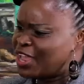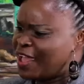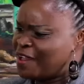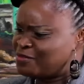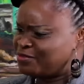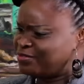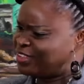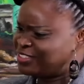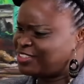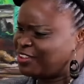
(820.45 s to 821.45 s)
have
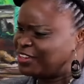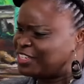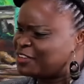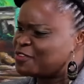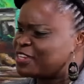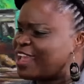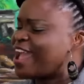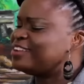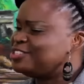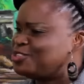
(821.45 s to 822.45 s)
a sort of different
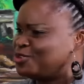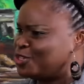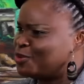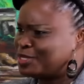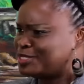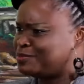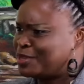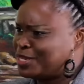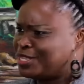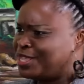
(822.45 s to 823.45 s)
attitude towards
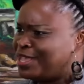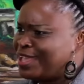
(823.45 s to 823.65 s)
money,